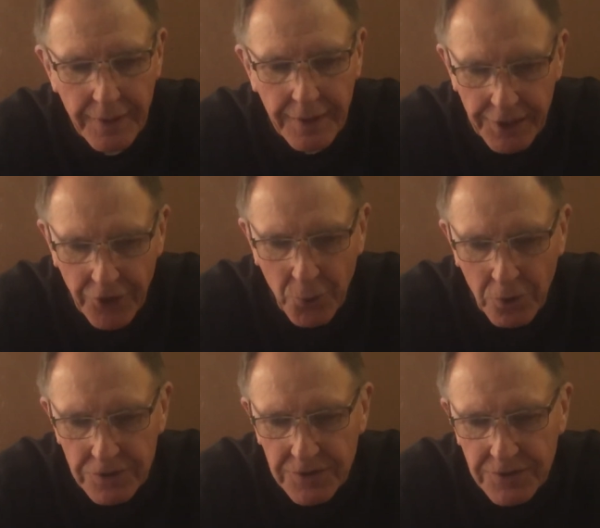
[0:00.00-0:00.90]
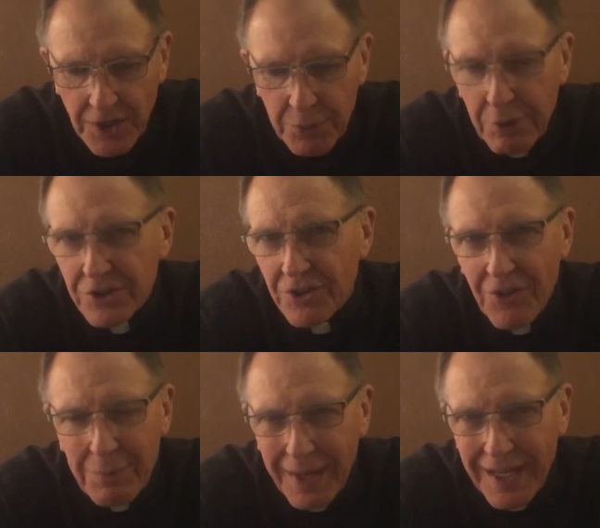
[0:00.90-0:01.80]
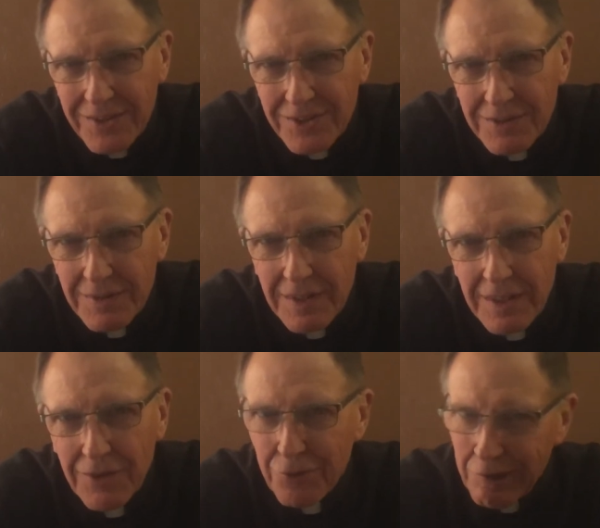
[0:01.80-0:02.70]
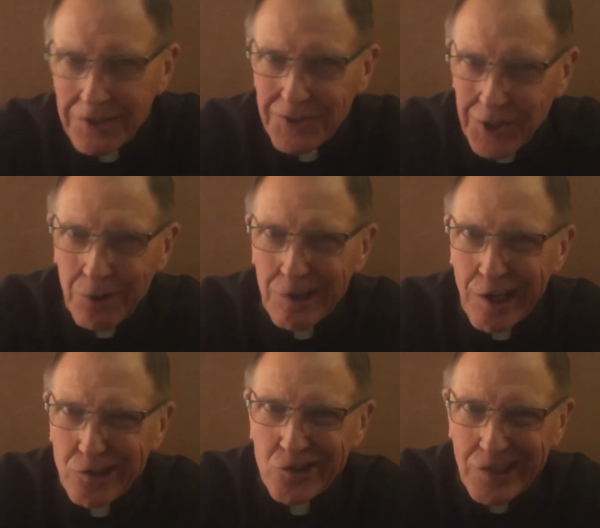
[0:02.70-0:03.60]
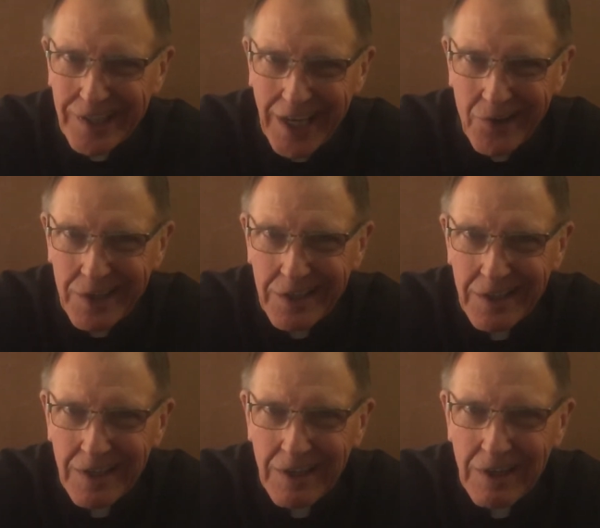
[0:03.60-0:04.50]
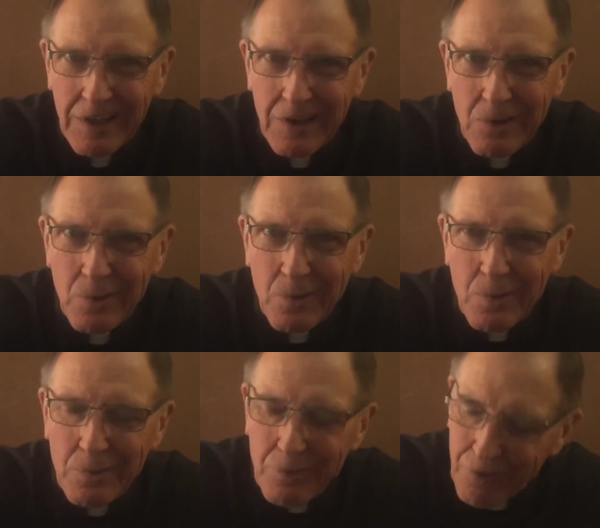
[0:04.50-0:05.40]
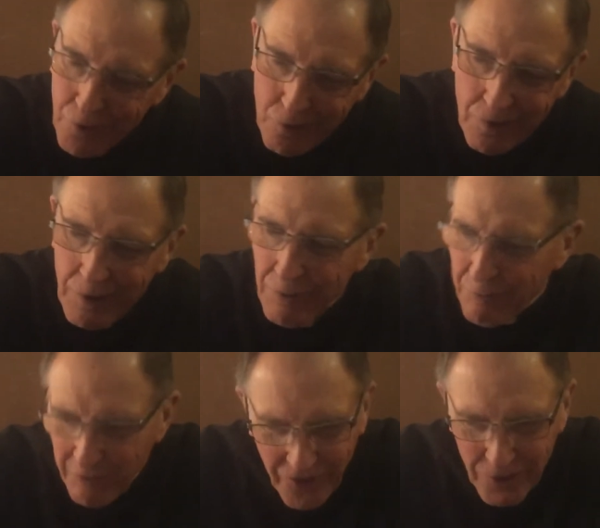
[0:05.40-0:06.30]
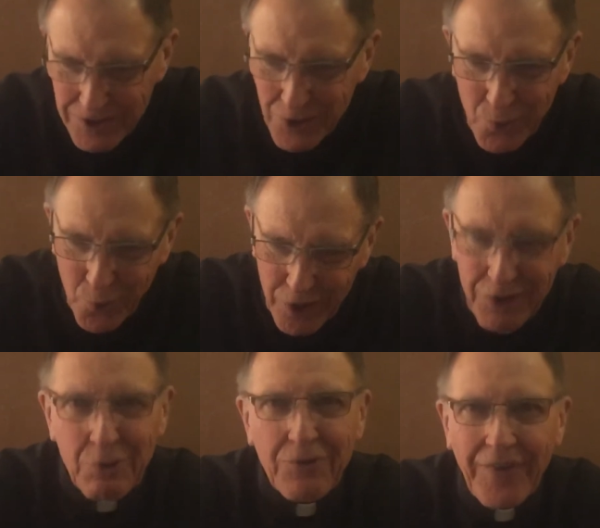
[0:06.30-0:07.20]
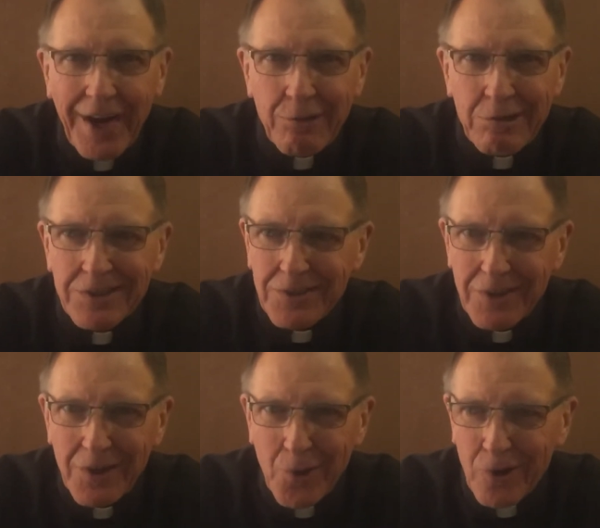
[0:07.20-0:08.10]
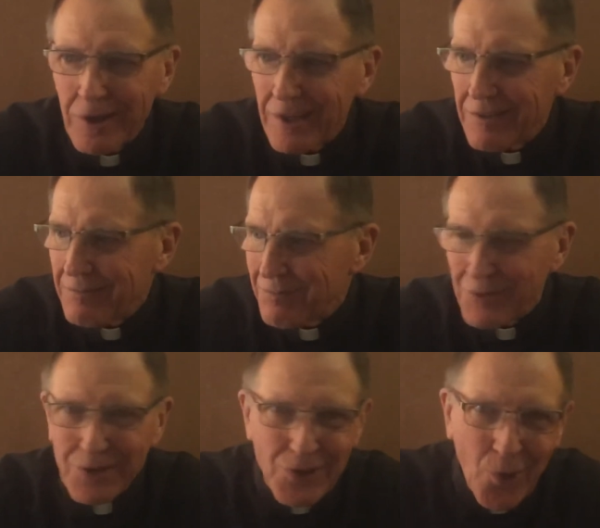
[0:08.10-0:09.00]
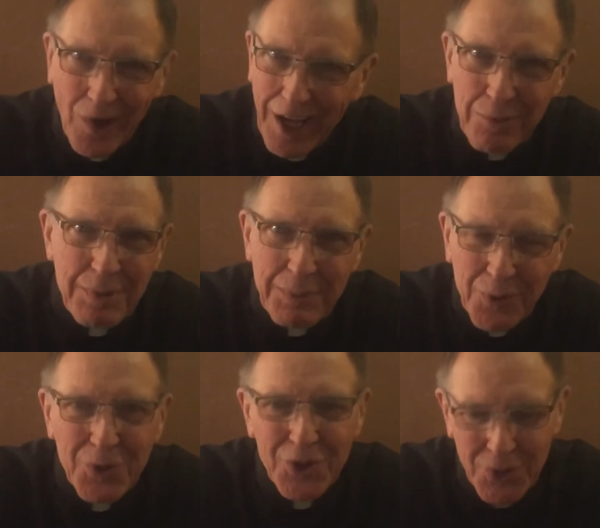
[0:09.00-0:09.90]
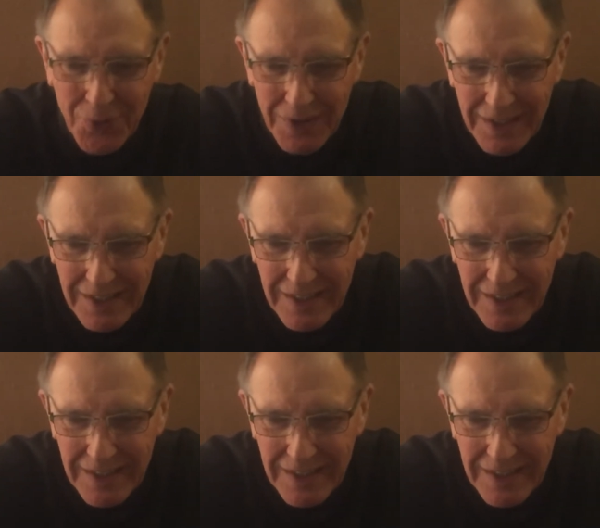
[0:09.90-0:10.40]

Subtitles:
In other words, the celebration of the Mass for us here at Hutchinson County, for folks who work in the refineries or know a lot of people who do,